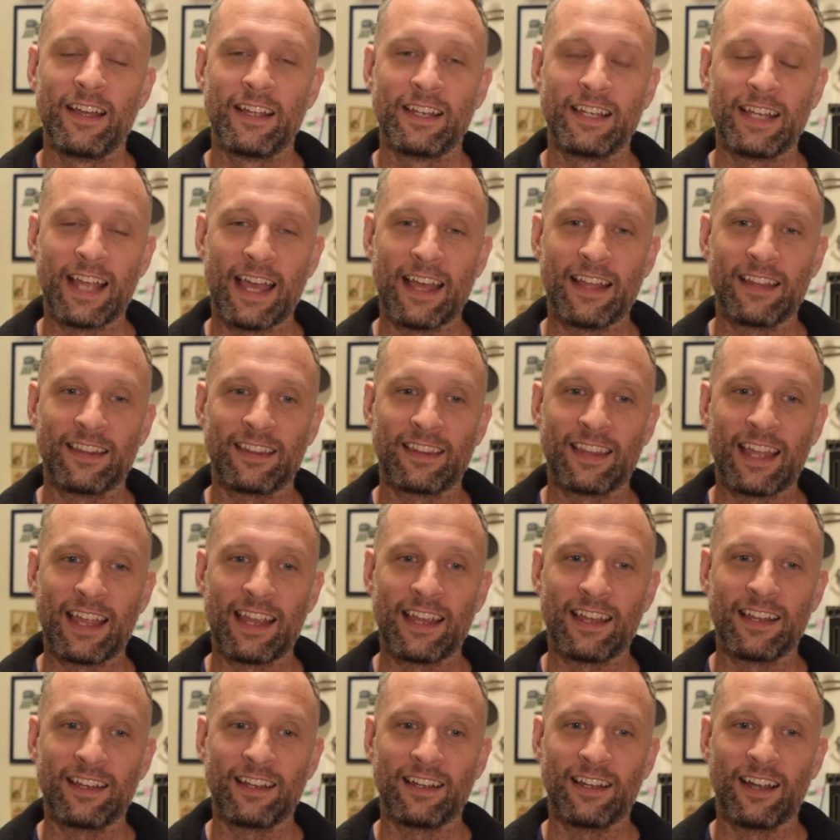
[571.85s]
yet
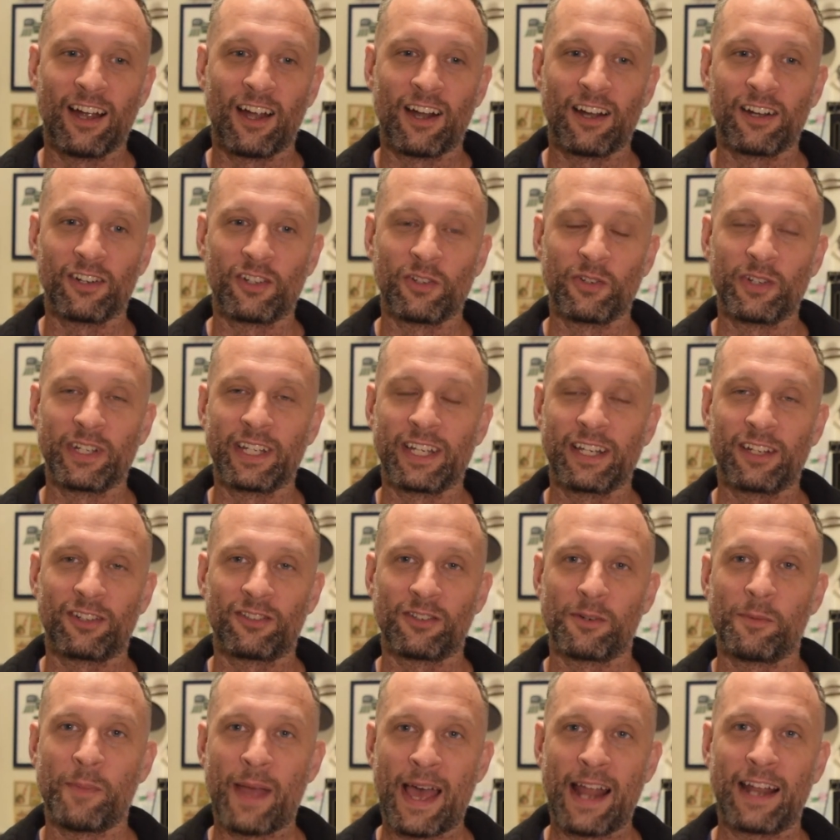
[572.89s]
they are doing it
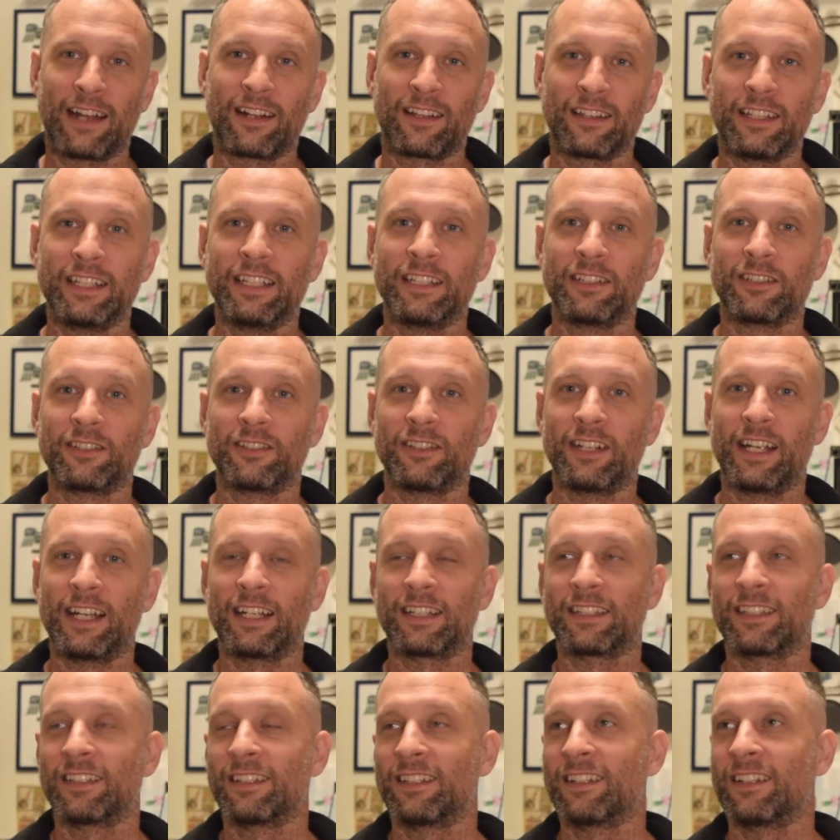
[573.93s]
grammatically
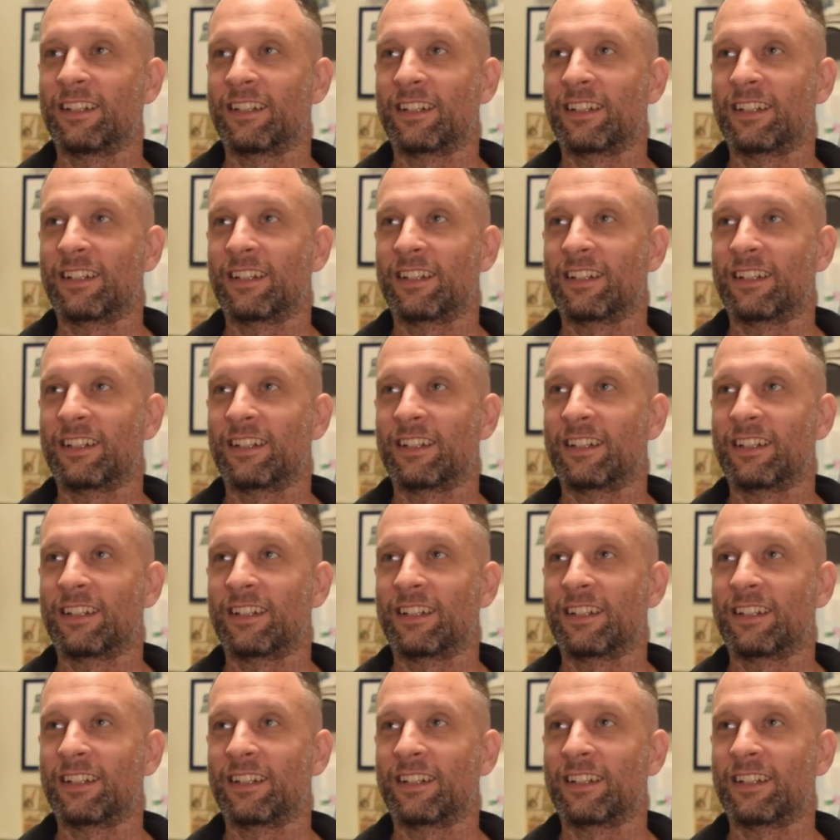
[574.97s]
incorrect,